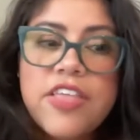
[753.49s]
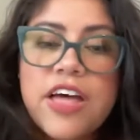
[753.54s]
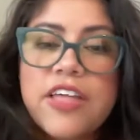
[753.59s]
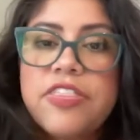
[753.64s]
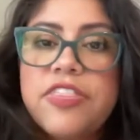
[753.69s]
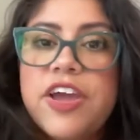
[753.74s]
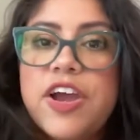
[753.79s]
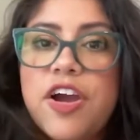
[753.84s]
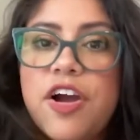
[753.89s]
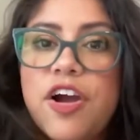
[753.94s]

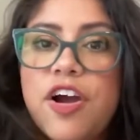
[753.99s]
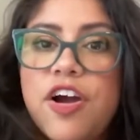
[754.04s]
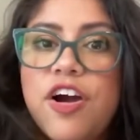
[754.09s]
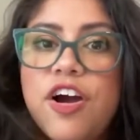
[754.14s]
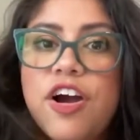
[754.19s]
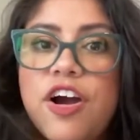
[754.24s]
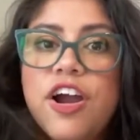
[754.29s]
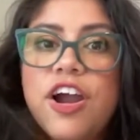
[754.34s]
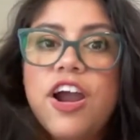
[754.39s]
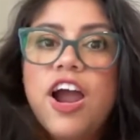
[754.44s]
that there
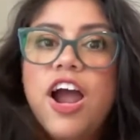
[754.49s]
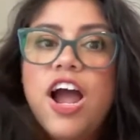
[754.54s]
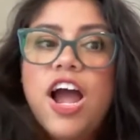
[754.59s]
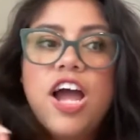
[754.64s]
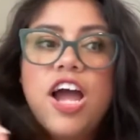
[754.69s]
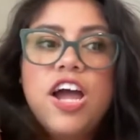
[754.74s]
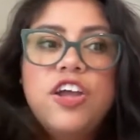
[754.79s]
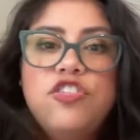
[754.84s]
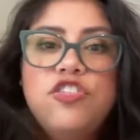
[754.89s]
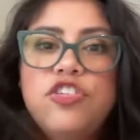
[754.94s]
are
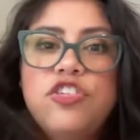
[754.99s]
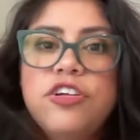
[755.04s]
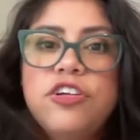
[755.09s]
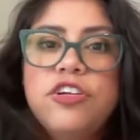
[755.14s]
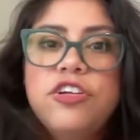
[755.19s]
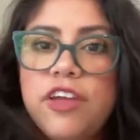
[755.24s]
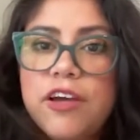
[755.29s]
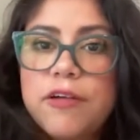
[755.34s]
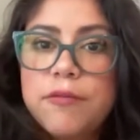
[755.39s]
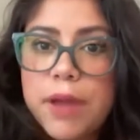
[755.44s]

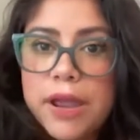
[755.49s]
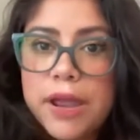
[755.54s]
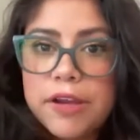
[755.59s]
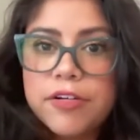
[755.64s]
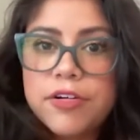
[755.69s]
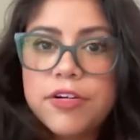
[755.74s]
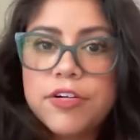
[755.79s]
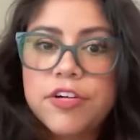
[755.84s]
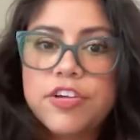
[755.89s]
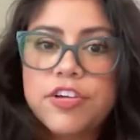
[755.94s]
hundreds of
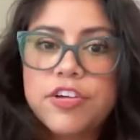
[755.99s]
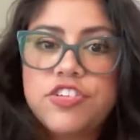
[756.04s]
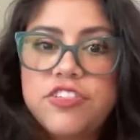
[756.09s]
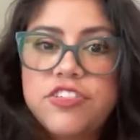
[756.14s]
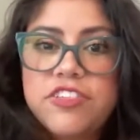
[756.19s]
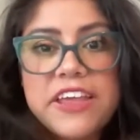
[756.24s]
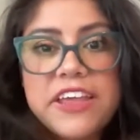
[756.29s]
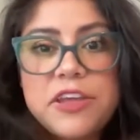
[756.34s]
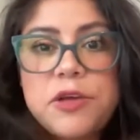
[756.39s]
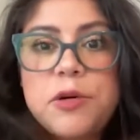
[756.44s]

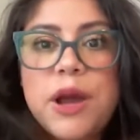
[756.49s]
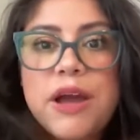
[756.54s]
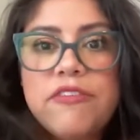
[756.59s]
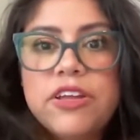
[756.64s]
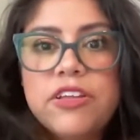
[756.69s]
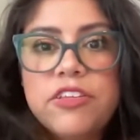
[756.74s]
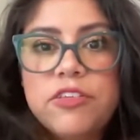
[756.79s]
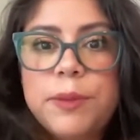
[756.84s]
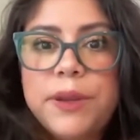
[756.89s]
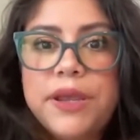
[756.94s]
microaggressions that you
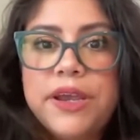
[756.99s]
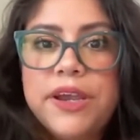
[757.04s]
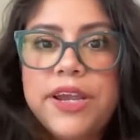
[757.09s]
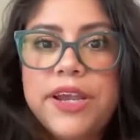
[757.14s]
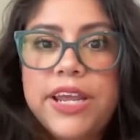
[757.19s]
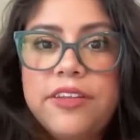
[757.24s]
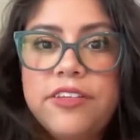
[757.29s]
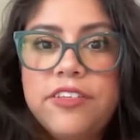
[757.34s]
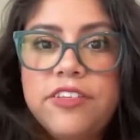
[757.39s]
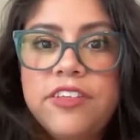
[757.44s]
have
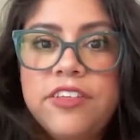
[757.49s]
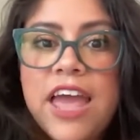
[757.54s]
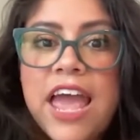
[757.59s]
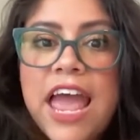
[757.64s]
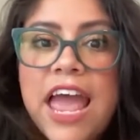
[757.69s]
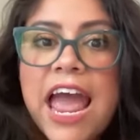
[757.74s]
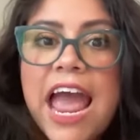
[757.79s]
experienced